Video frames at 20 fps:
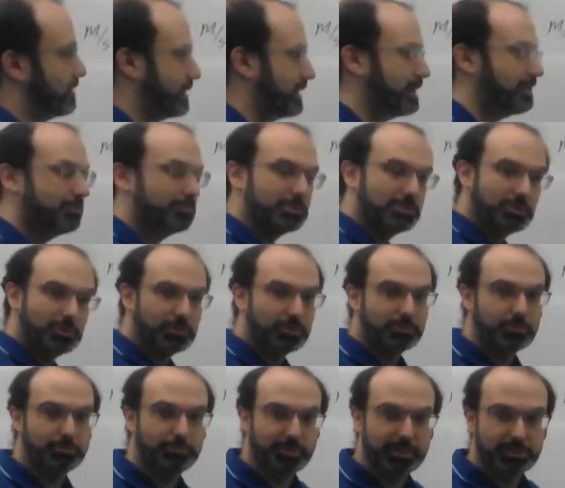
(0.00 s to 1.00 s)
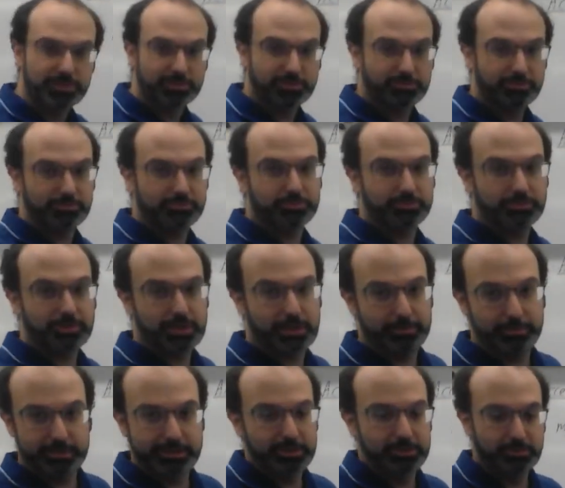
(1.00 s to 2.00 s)
that was all a bunch of
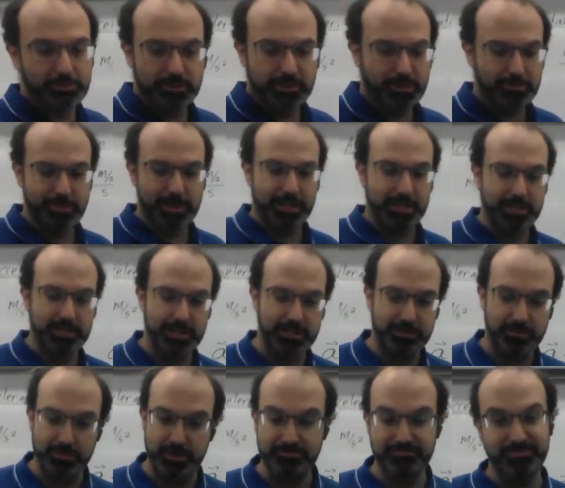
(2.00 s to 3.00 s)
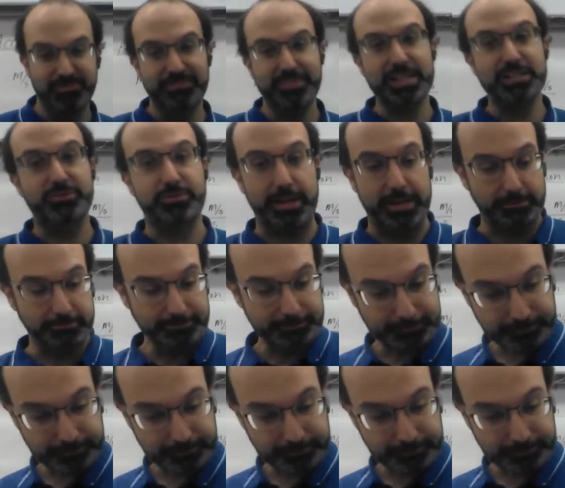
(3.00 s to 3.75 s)
gobbledygook, doesn't make any sense to me. That's fine.